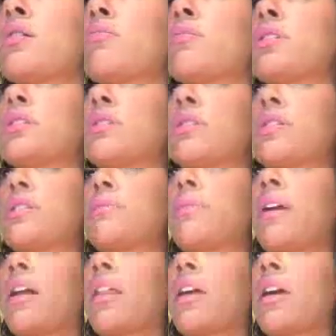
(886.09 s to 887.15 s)
Mr.
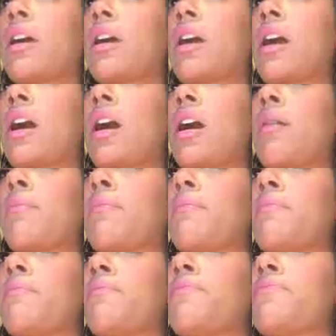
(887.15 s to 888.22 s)
Espada,
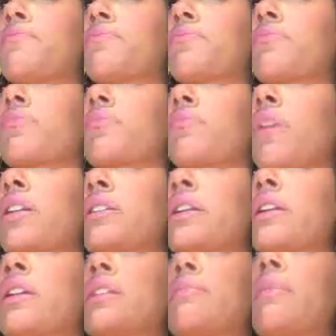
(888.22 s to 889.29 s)

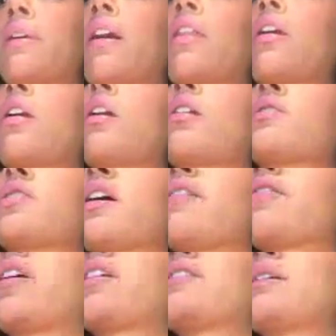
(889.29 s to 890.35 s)
Martina Espada, sorry, I
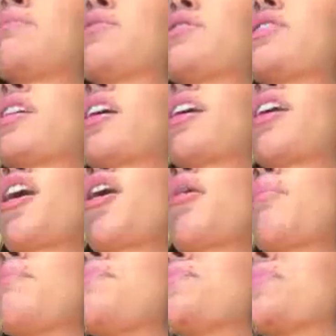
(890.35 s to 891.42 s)
forgot his name for a second,
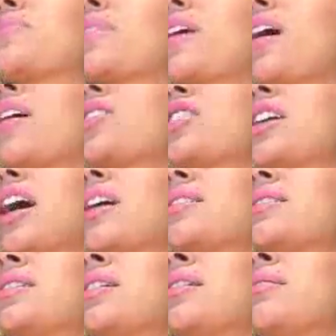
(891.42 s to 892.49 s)
she
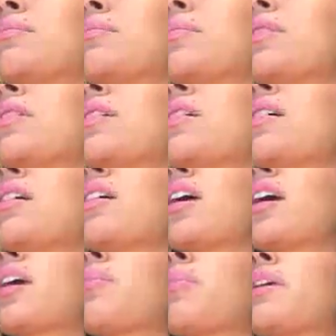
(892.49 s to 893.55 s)
asked him,
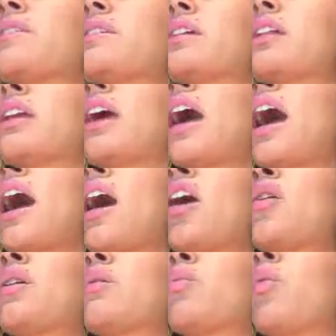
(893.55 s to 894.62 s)
like basically
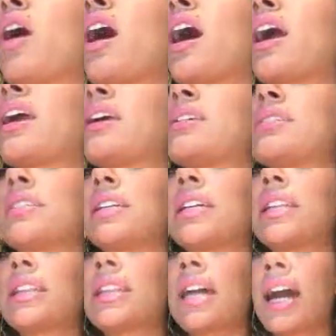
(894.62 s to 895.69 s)
how and why is it
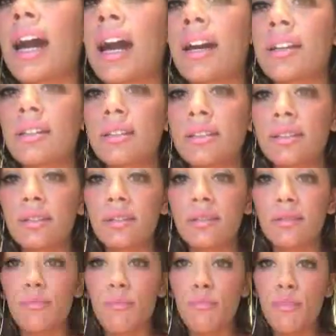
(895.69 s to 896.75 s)
that
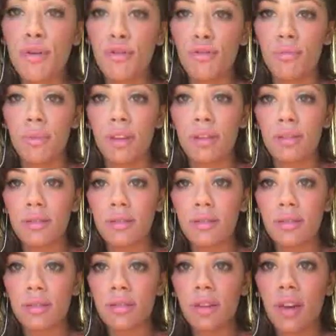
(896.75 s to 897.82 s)

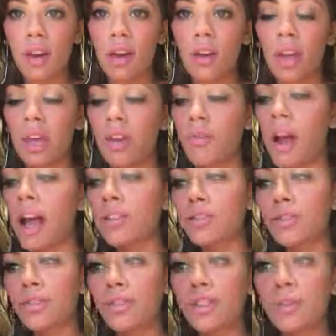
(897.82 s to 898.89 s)
movements, like
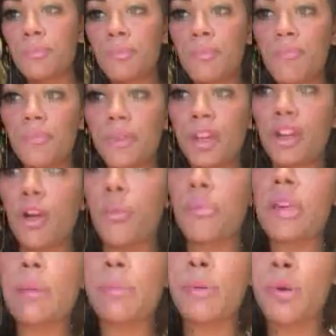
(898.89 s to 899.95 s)
grassroots,
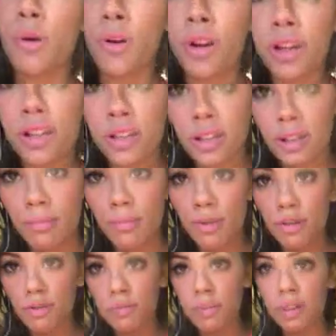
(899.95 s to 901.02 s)
people-oriented
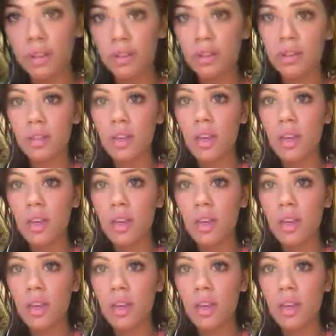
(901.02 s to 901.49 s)
movements,